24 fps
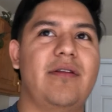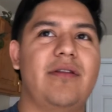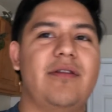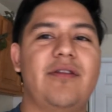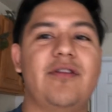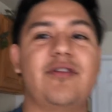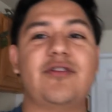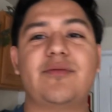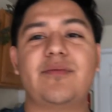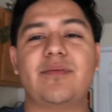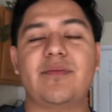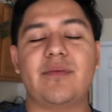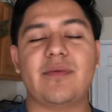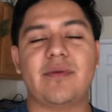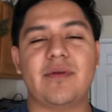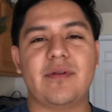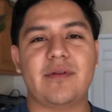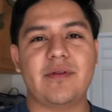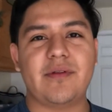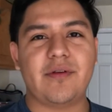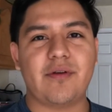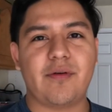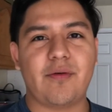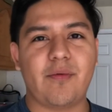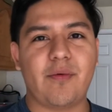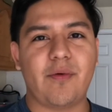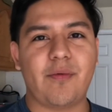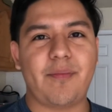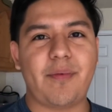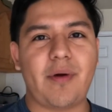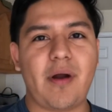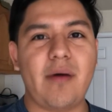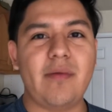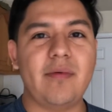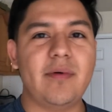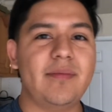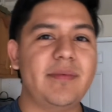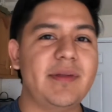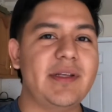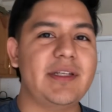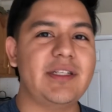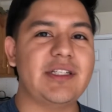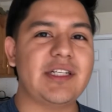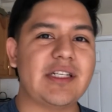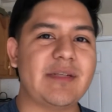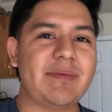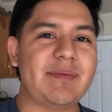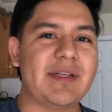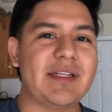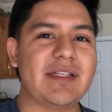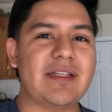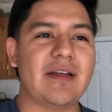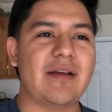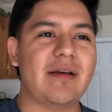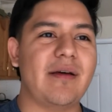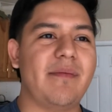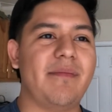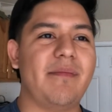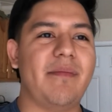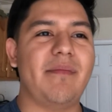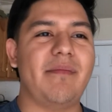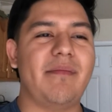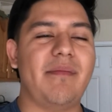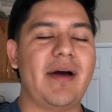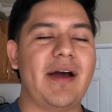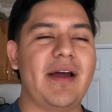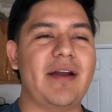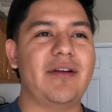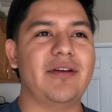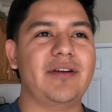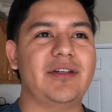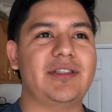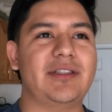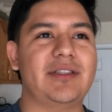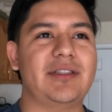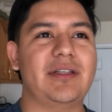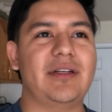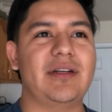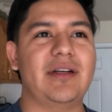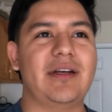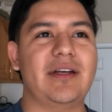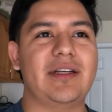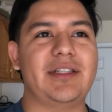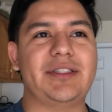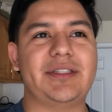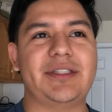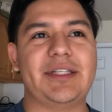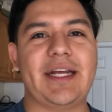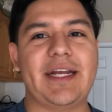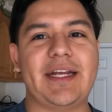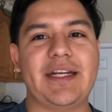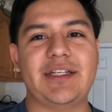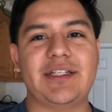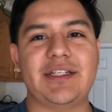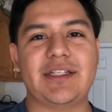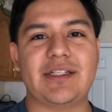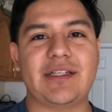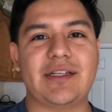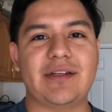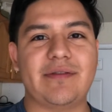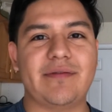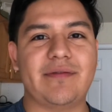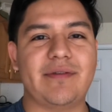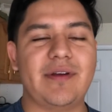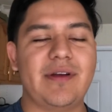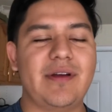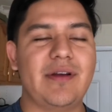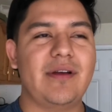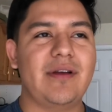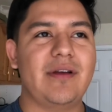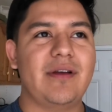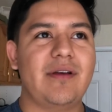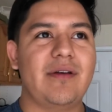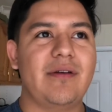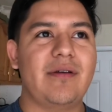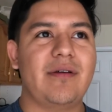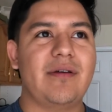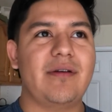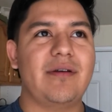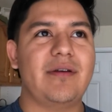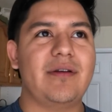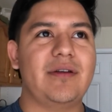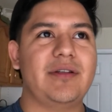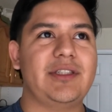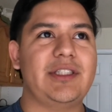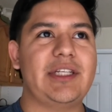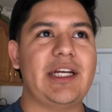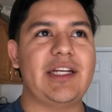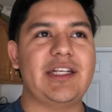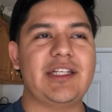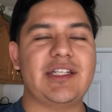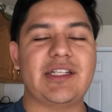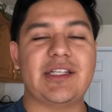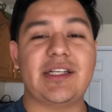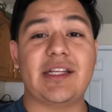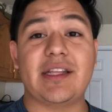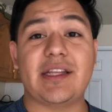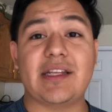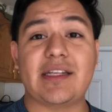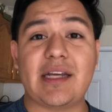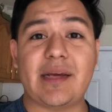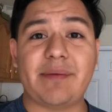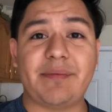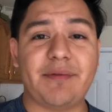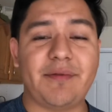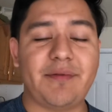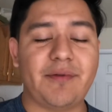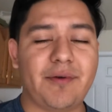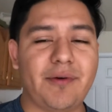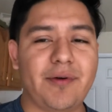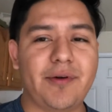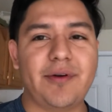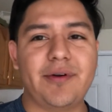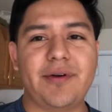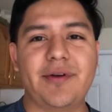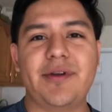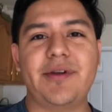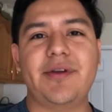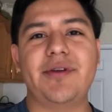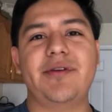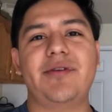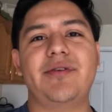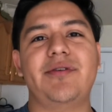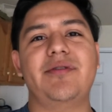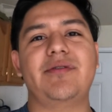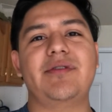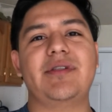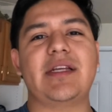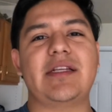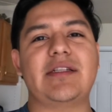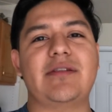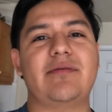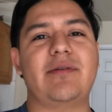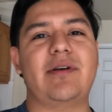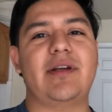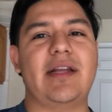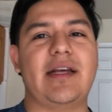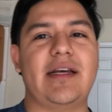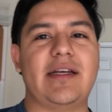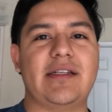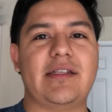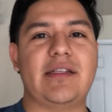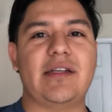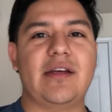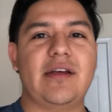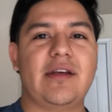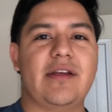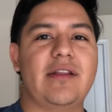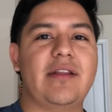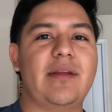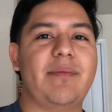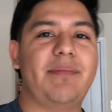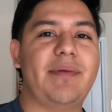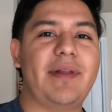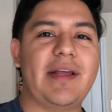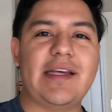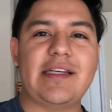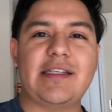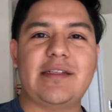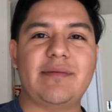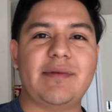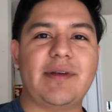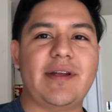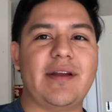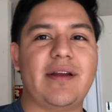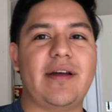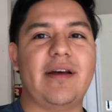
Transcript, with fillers: There's there will probably just be some minor uh, changes of changes in the type of oil you use, as well as the placement